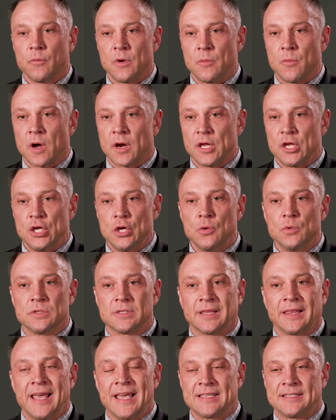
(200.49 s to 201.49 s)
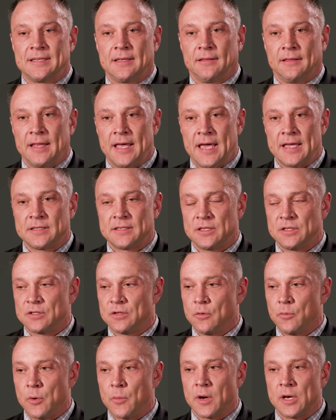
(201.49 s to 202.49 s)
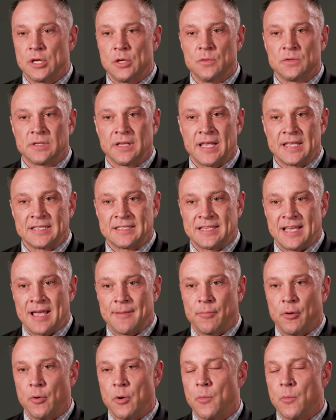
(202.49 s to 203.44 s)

We want to use less and less, and so we want to use less sample.